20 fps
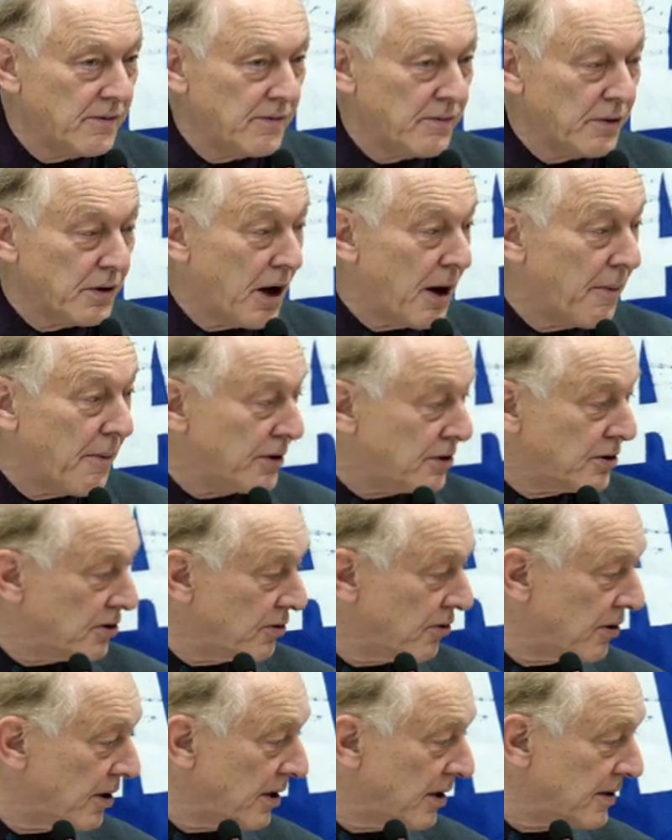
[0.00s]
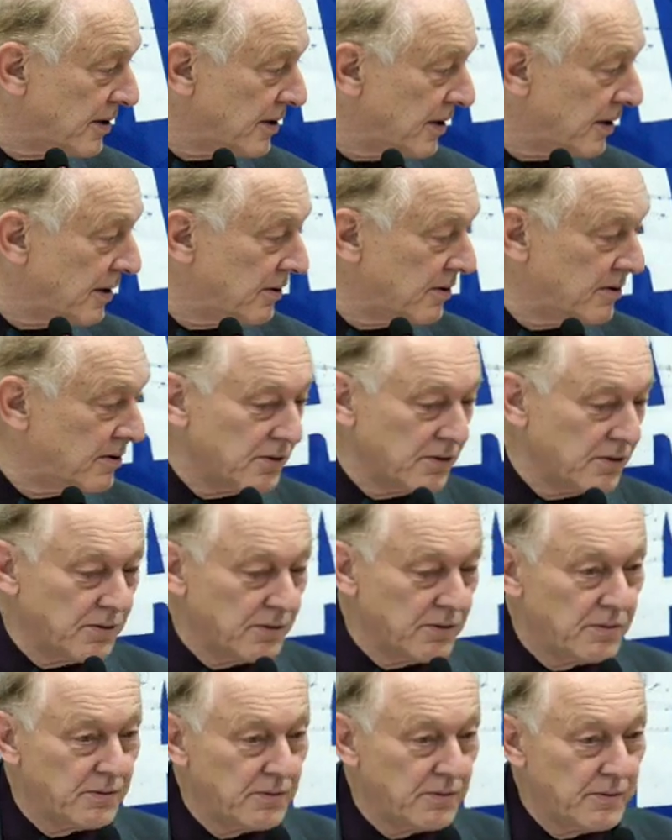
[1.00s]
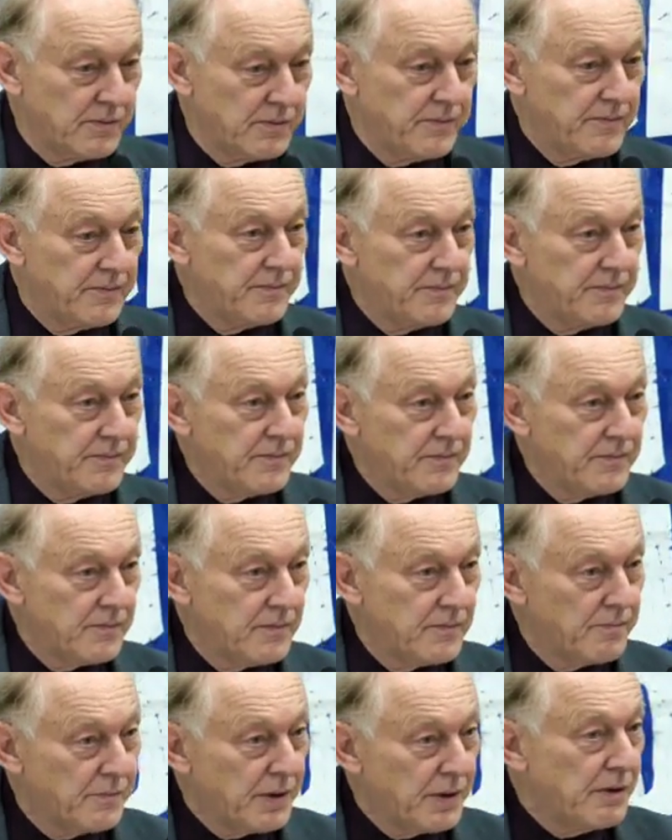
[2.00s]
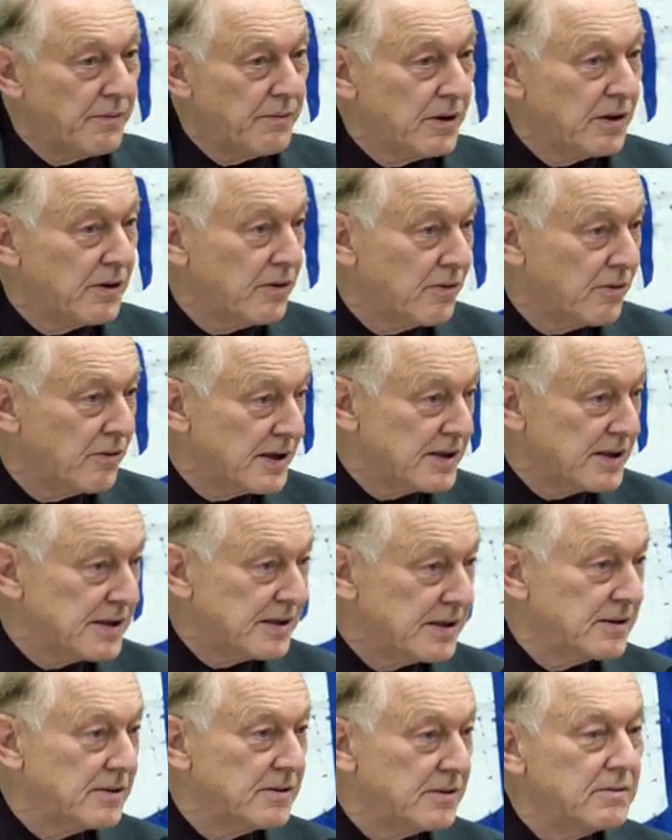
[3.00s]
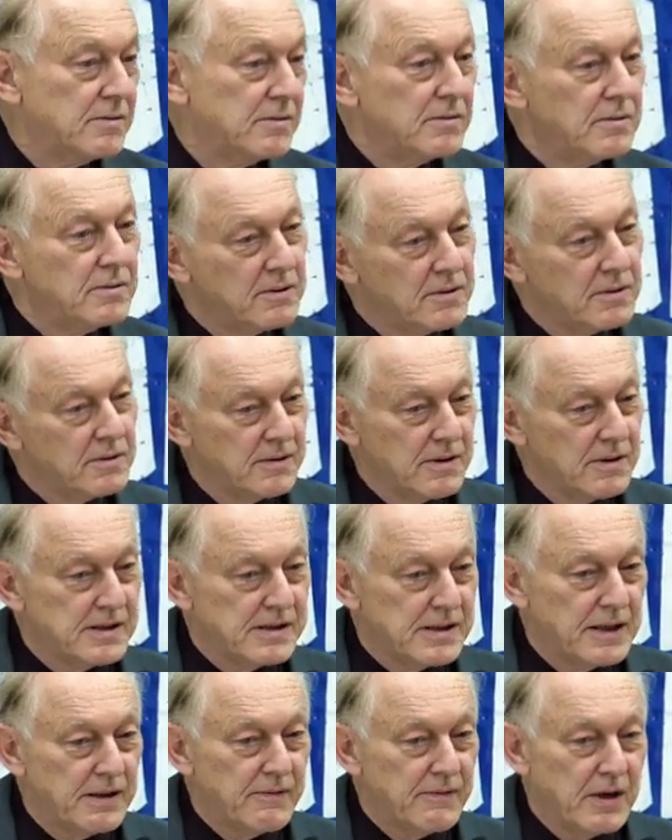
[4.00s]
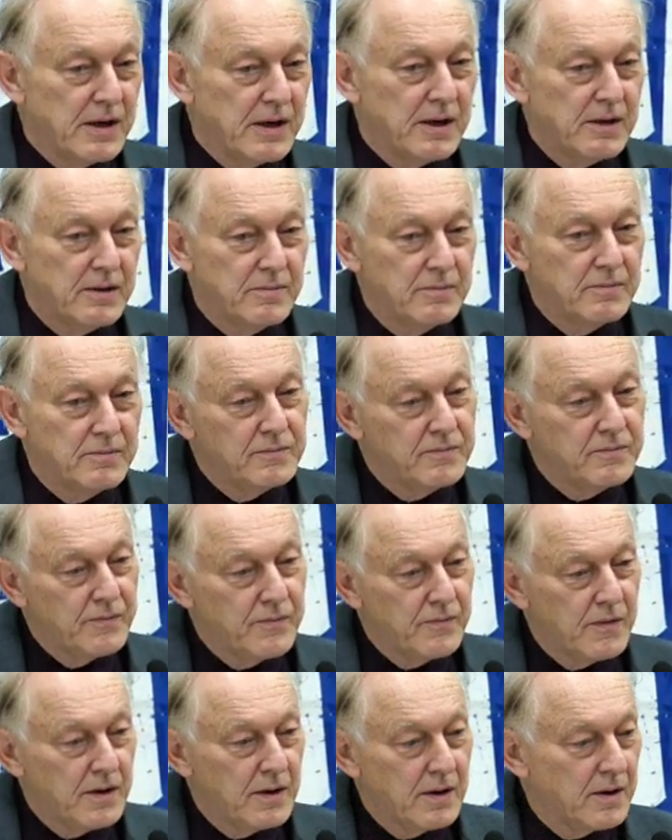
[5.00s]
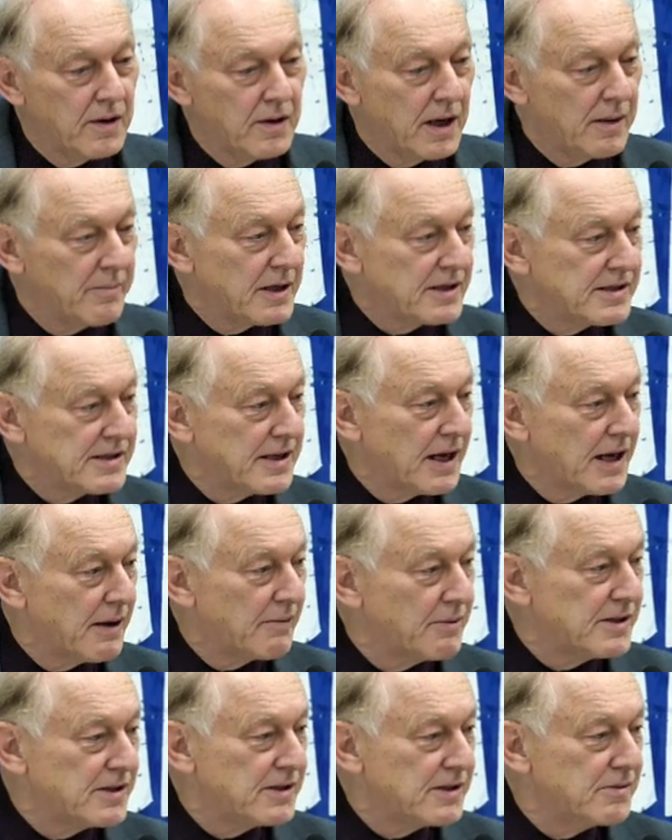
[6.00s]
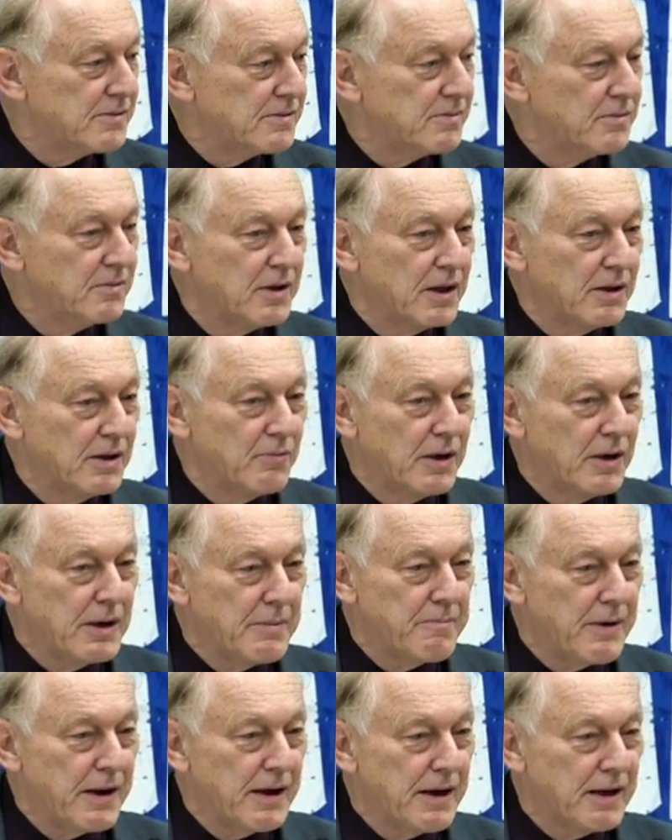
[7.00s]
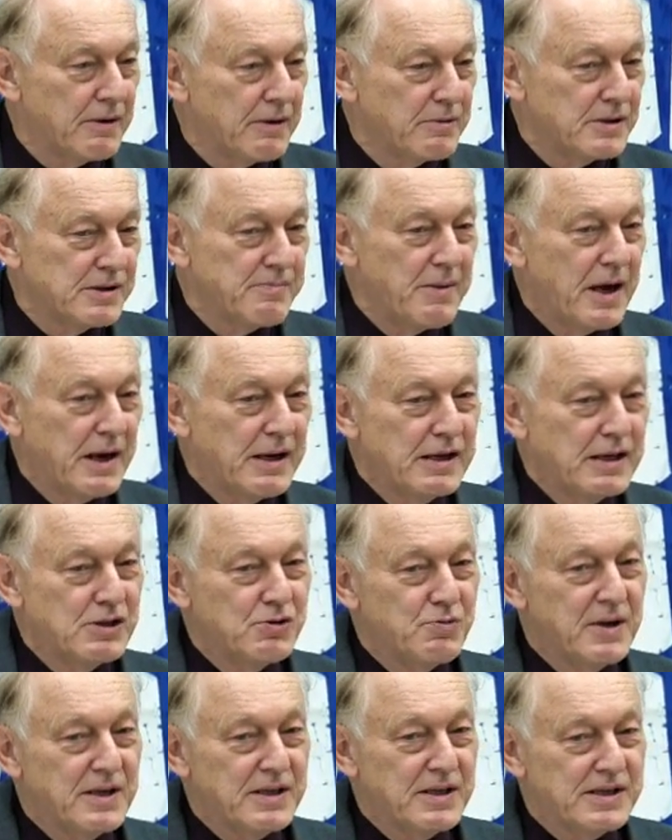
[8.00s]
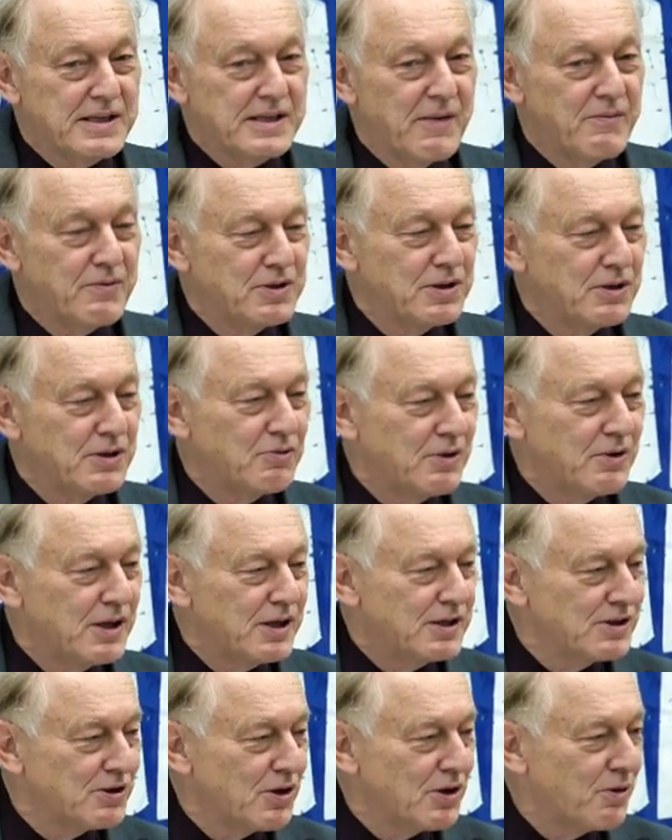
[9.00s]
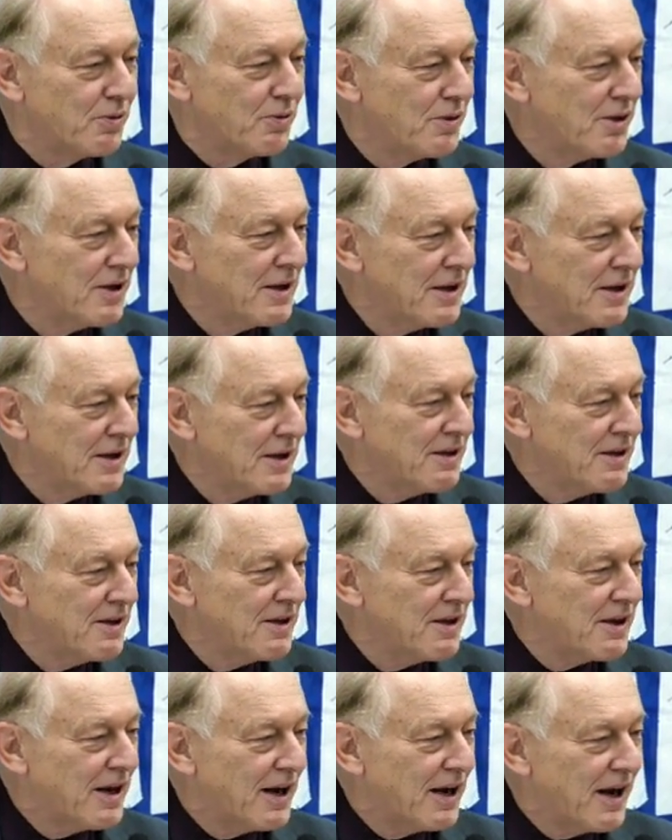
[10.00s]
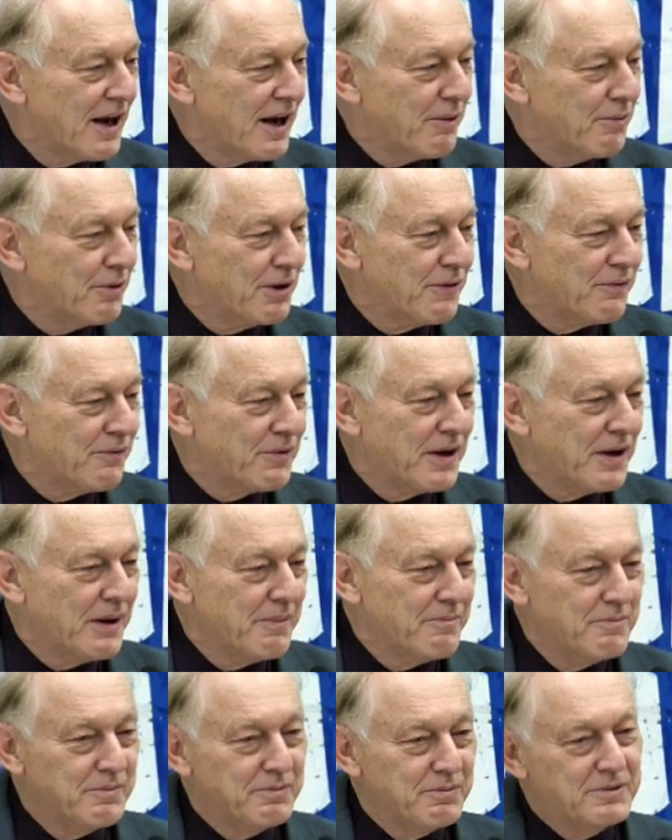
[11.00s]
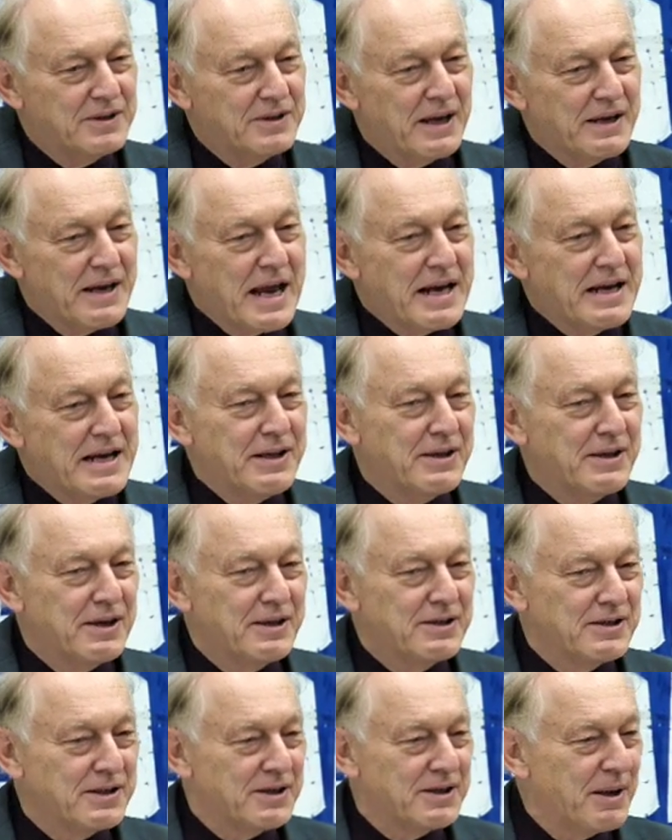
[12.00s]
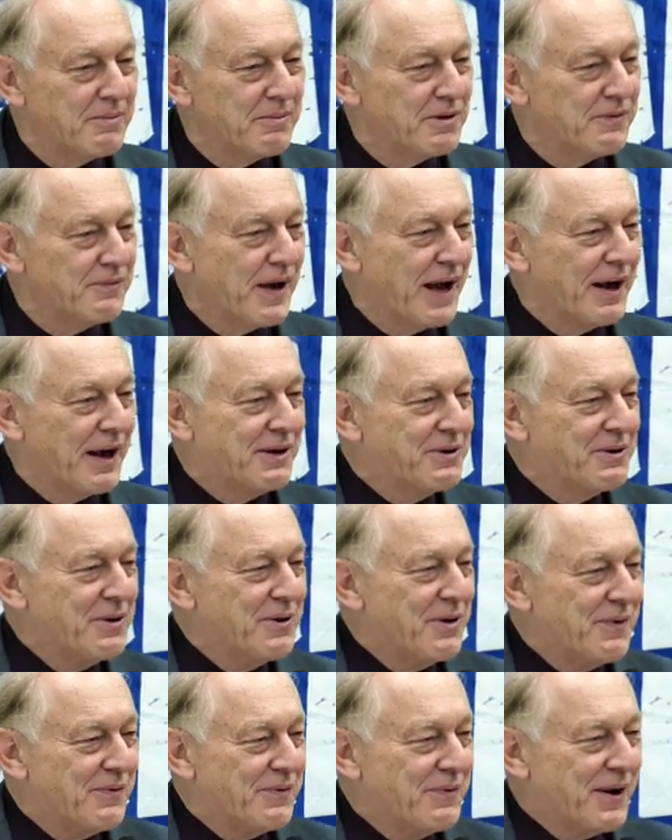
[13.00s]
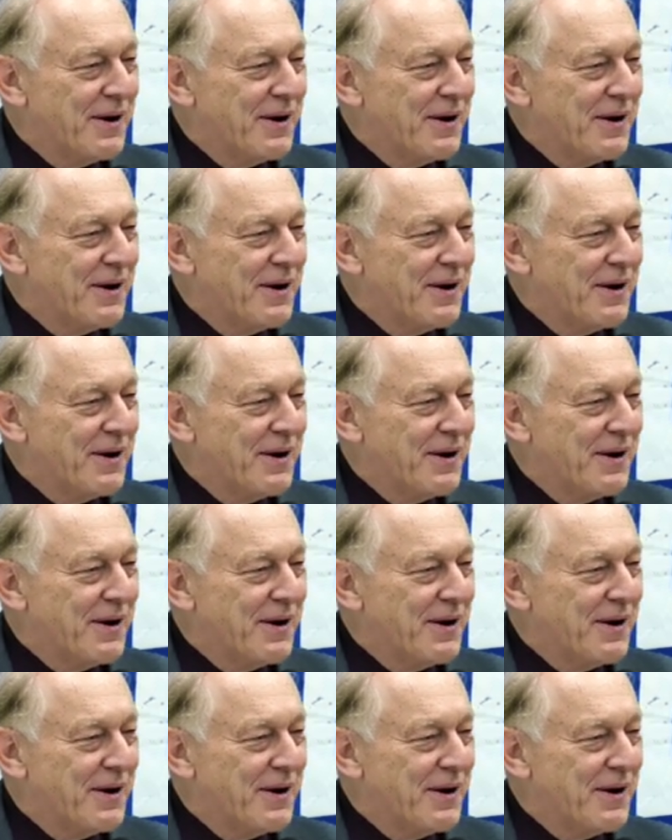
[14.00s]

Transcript: for the opportunity to be with you this evening. I must say I was in Winnipeg and it was minus 27 degrees, so I would have done anything to come to Vancouver.